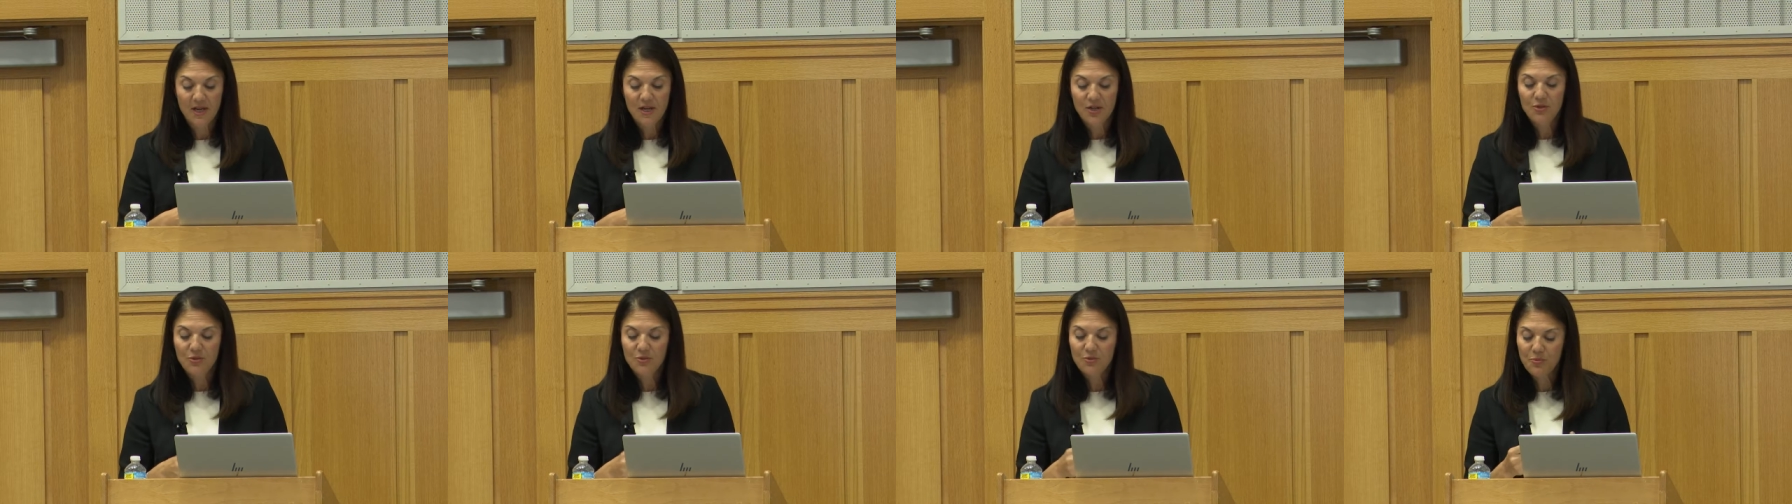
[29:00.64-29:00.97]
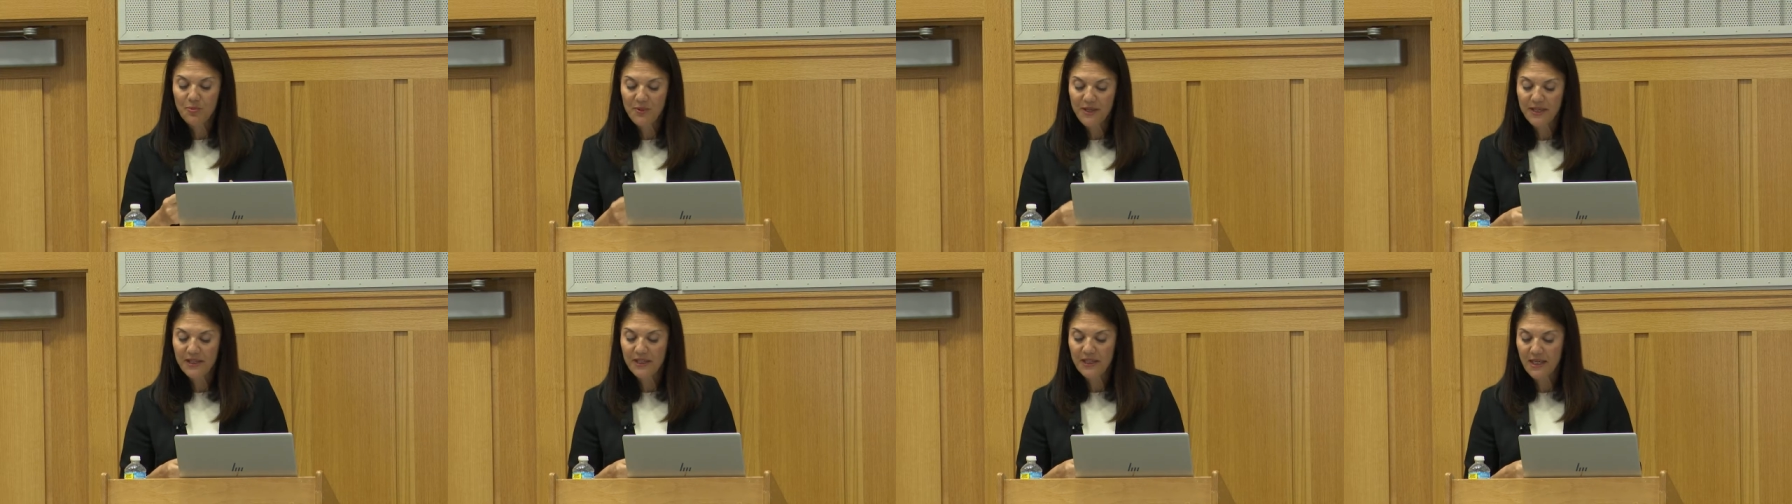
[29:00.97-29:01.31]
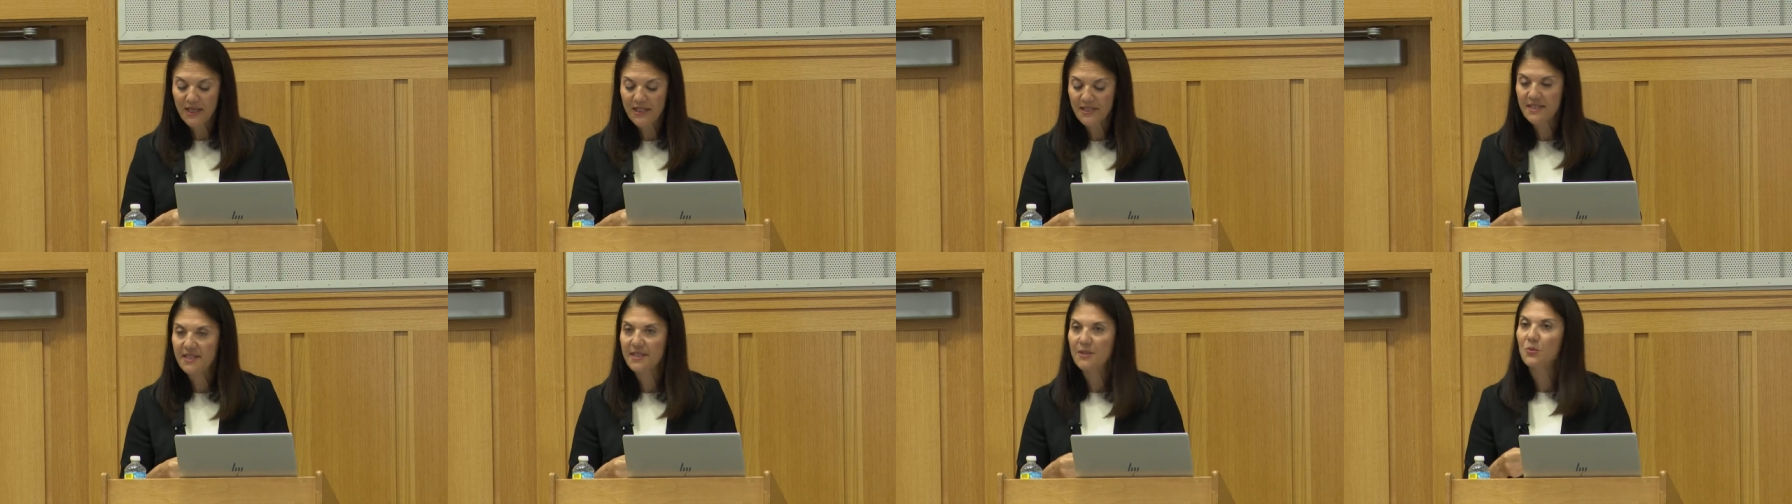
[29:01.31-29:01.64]
who
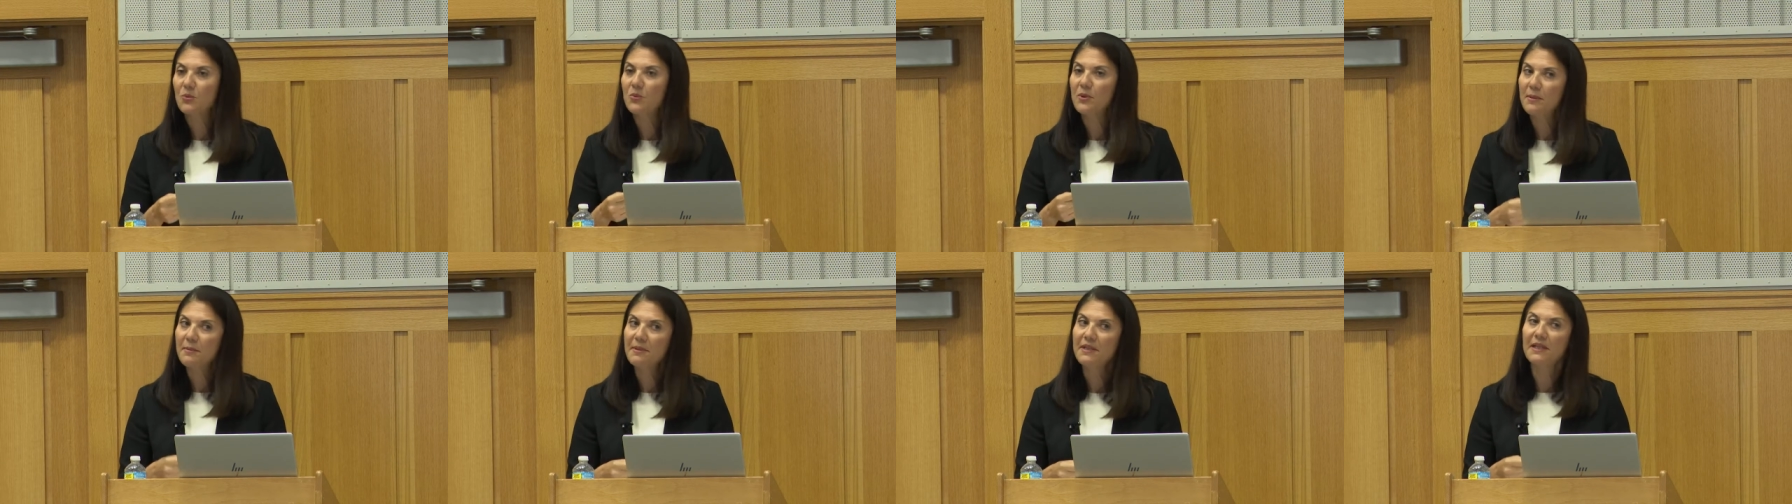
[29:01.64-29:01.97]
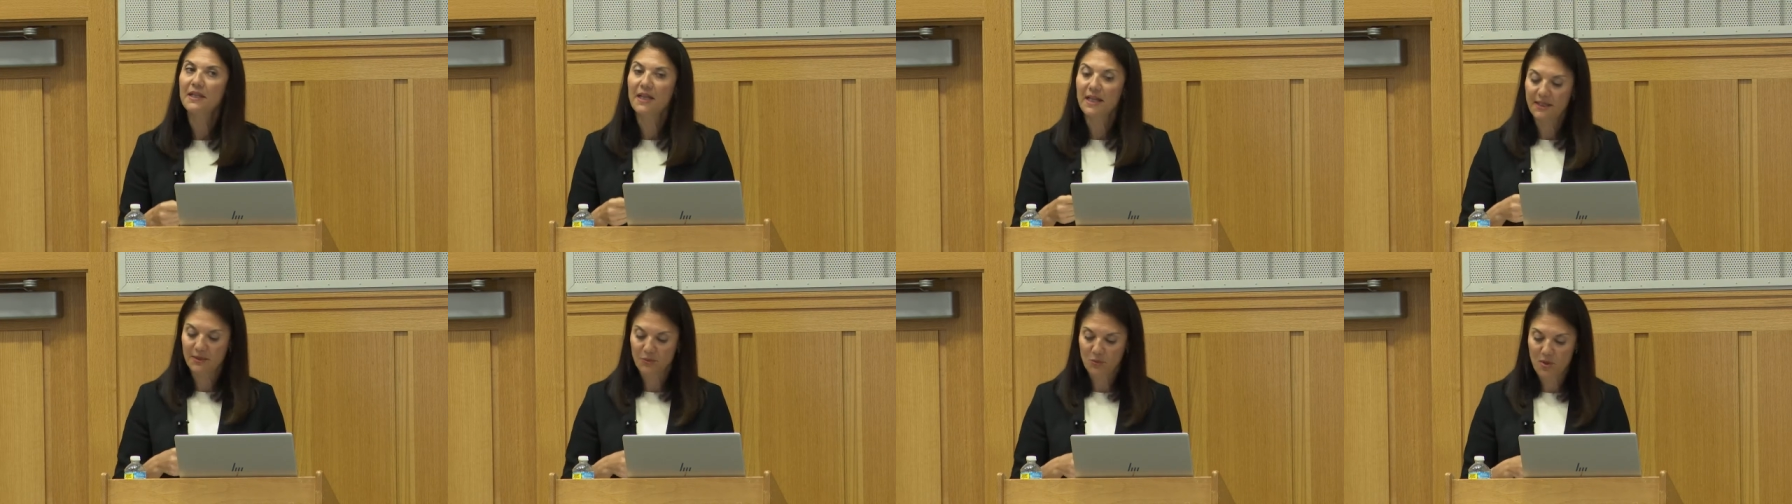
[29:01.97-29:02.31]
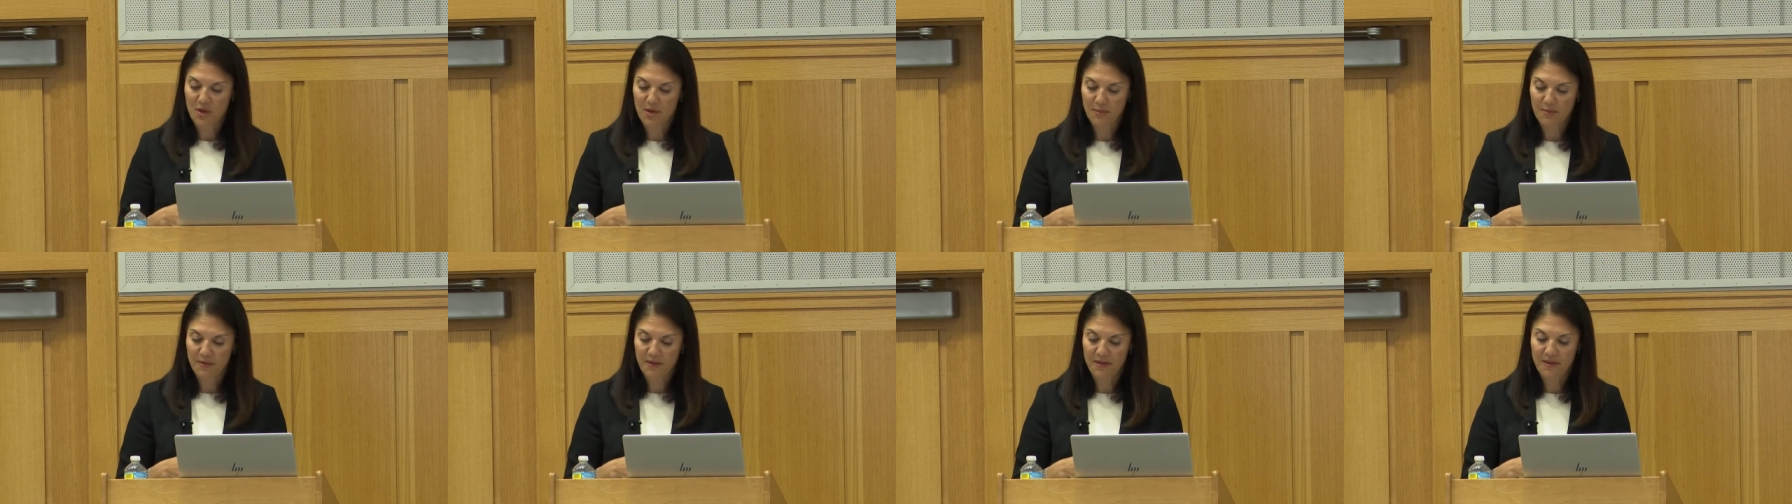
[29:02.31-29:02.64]
realized that women like
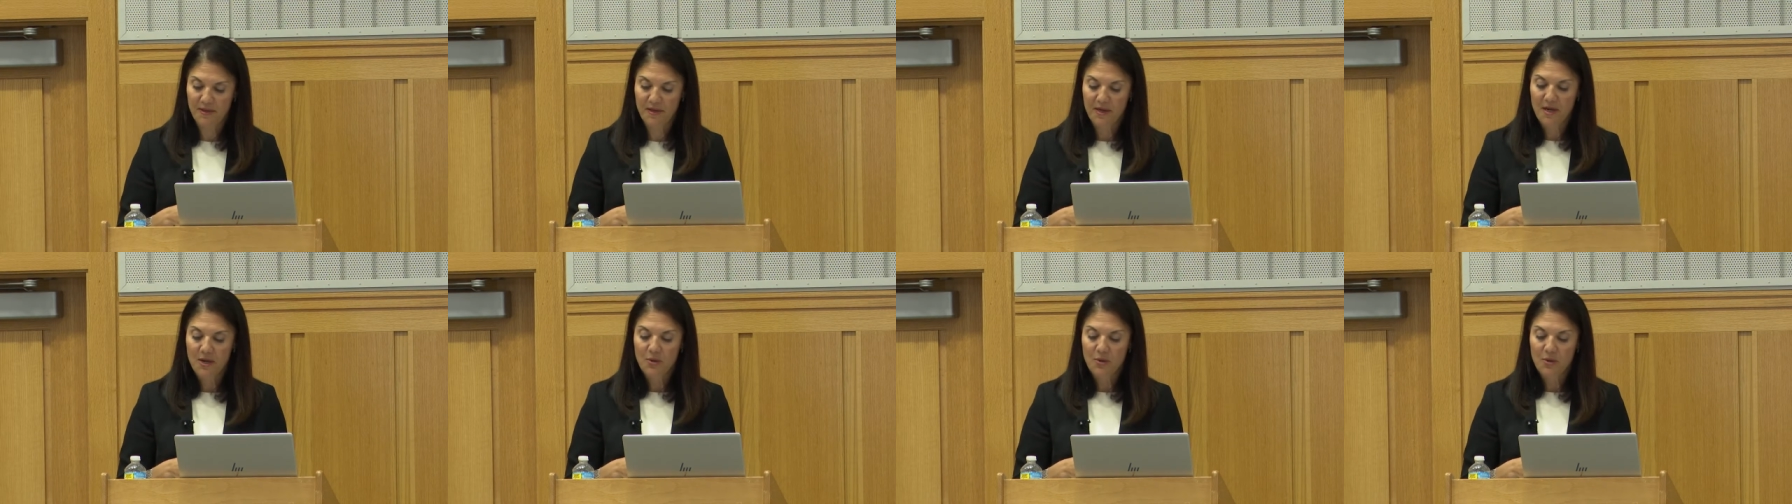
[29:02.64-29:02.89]
Nwakpa